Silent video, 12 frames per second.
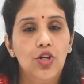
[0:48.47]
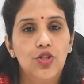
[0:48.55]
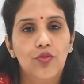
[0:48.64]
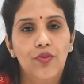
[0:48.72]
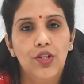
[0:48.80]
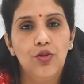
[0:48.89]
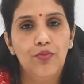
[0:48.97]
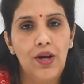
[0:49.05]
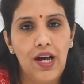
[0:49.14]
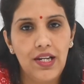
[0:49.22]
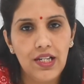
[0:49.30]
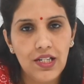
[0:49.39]
So when you
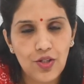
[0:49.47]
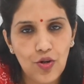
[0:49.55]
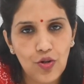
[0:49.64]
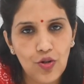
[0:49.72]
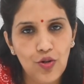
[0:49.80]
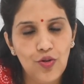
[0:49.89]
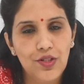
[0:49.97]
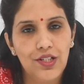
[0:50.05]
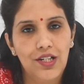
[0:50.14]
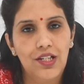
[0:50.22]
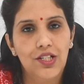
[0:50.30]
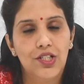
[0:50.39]
marry in your close
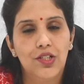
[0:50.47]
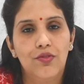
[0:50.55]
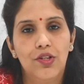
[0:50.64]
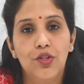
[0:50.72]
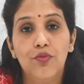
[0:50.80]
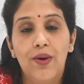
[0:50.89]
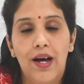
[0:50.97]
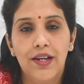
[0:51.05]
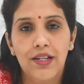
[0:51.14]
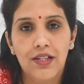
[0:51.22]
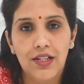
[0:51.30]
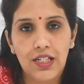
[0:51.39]
relations, when you
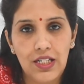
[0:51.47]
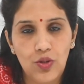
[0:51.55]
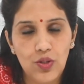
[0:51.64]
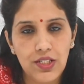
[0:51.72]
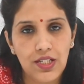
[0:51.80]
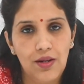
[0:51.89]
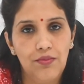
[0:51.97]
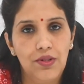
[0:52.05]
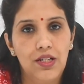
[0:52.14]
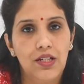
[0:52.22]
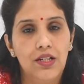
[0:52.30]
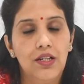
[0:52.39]
marry in a close
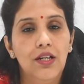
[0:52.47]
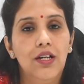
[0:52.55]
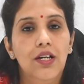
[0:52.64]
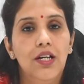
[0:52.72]
community,